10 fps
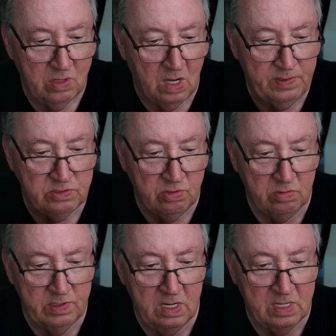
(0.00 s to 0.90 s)
Coffee's
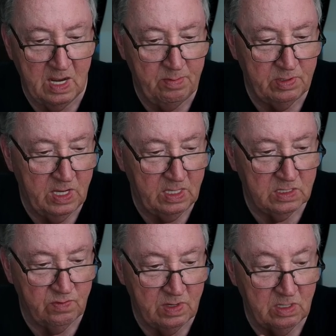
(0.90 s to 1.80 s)
grown here and I happen to think
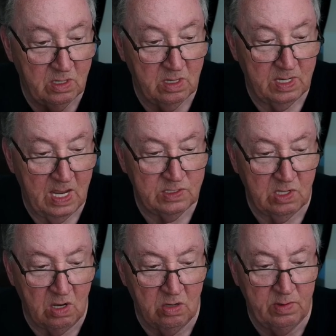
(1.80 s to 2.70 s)
it's very good. As
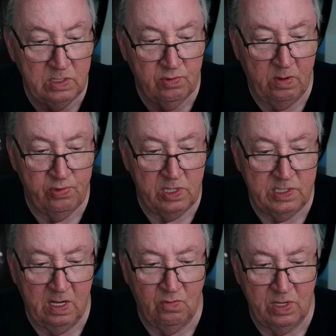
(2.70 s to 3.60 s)
always, we
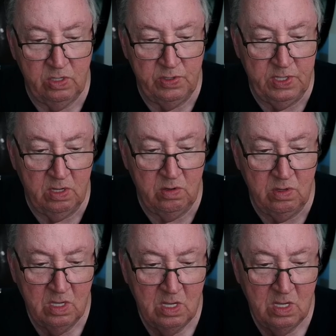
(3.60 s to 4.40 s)
appreciate what you do.